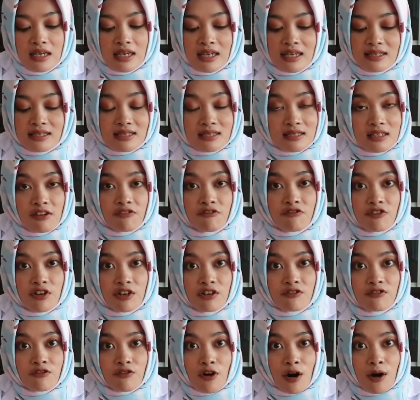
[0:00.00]
is
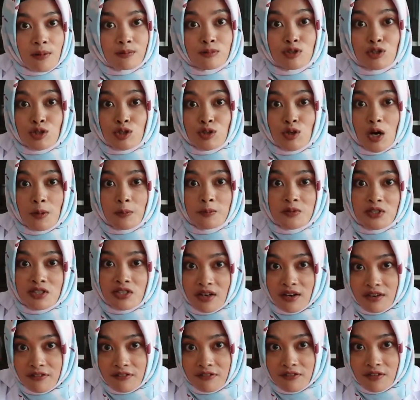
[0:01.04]
different from to
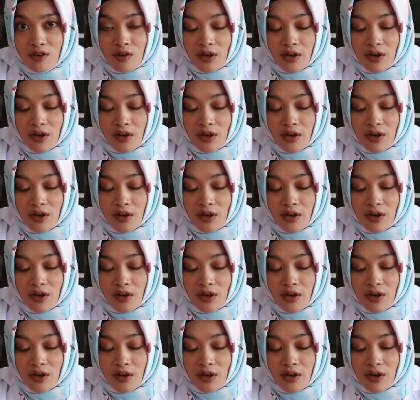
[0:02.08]
observe.